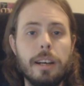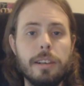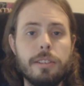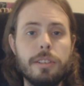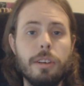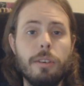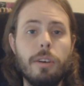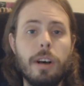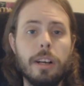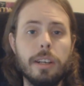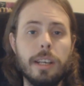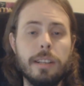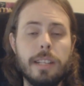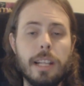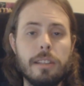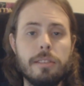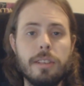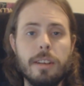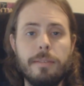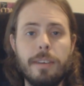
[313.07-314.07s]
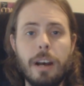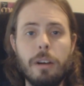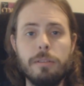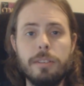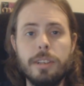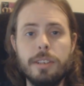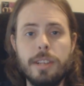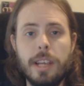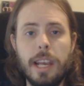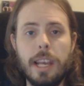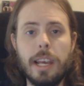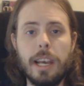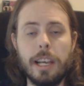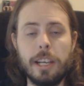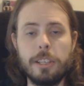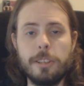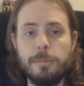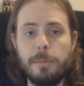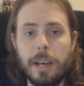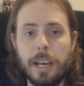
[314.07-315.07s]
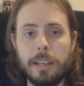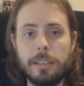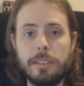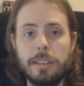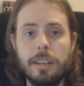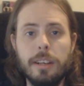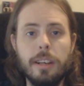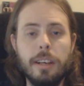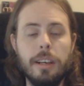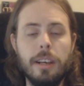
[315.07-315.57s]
so I'll get that stuff out today, I expect.